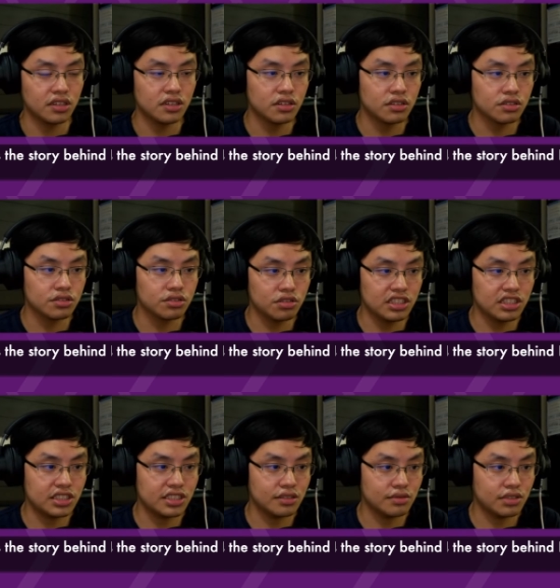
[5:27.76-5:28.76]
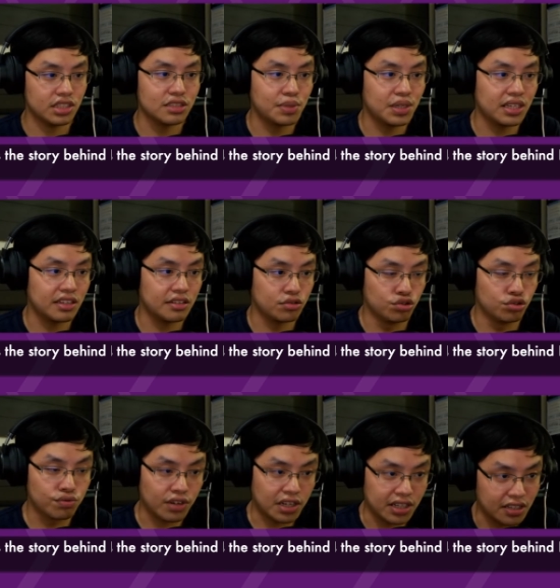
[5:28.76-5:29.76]
So this be it new
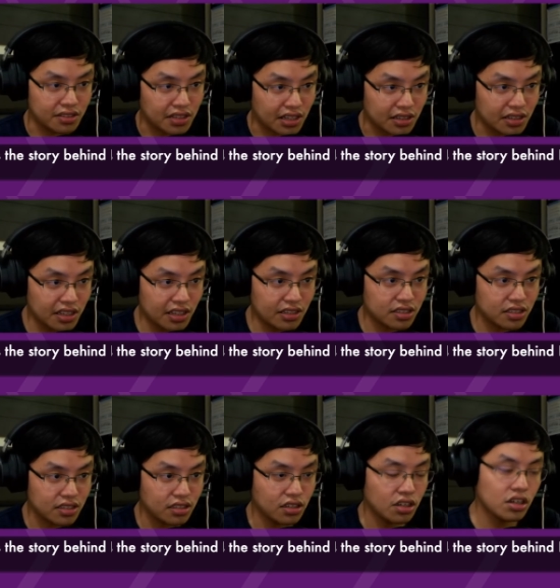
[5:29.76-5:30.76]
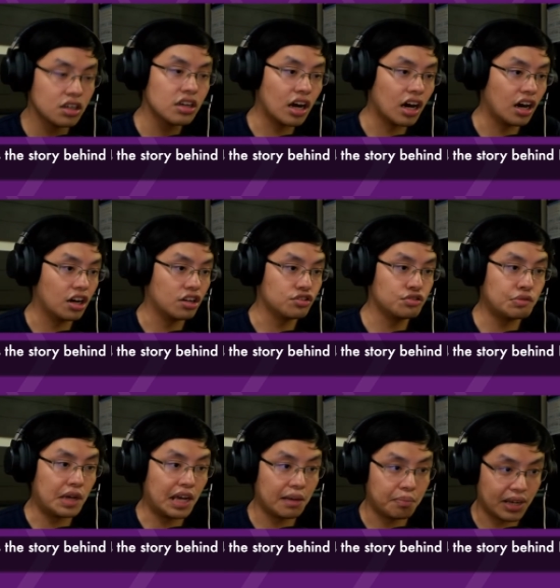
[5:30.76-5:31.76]
front end techniques, new
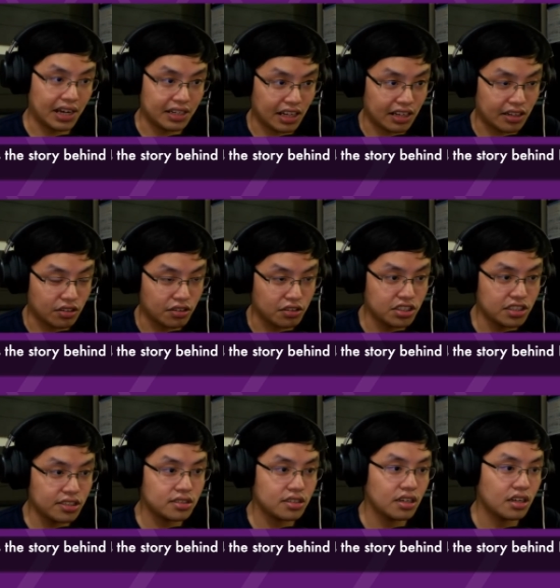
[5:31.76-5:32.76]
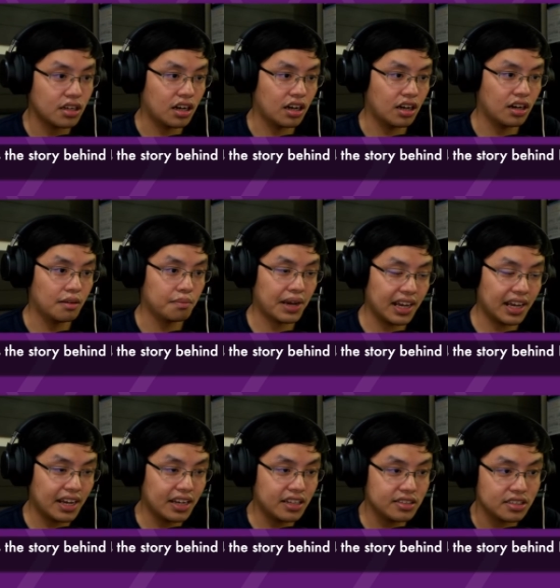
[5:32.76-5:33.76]
API technologies,
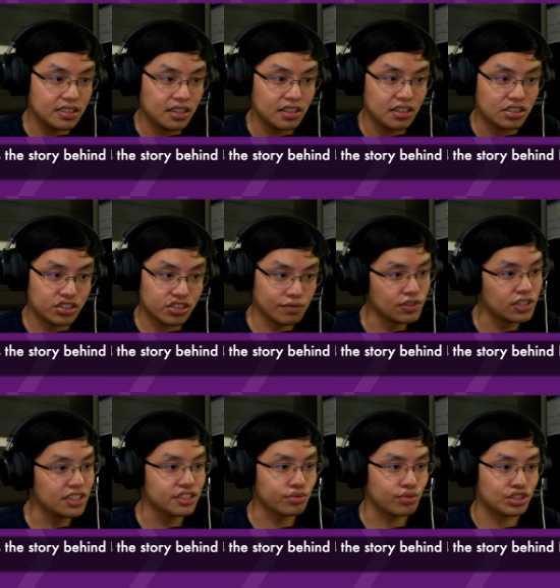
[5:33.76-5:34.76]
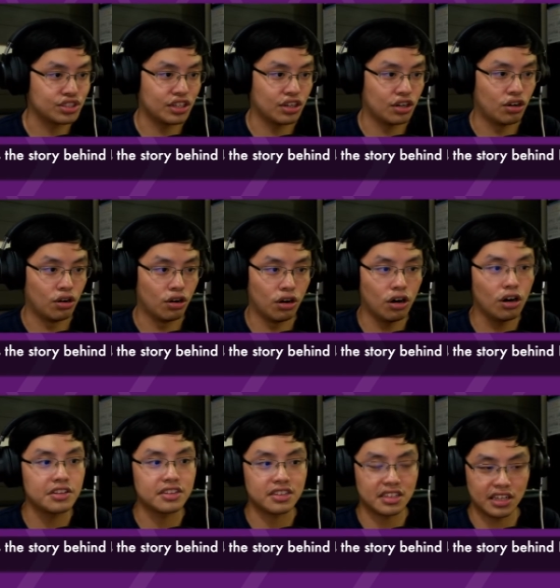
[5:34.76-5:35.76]
backend. Serverless was the hot
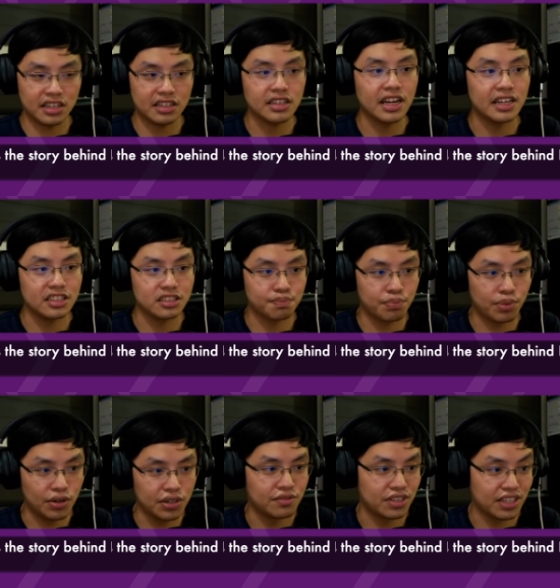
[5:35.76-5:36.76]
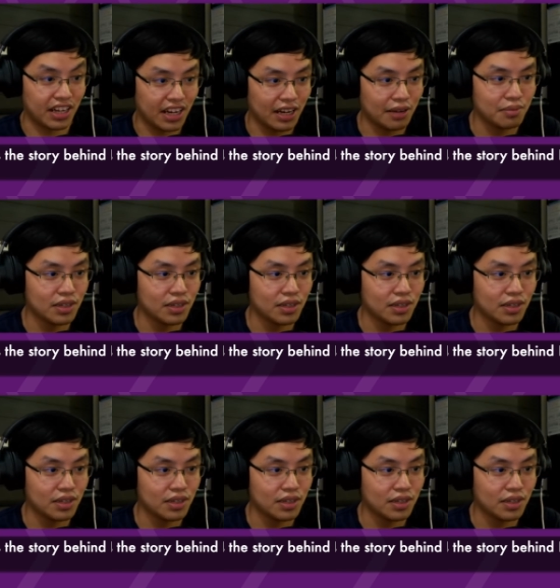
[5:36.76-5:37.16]
thing at this point of time.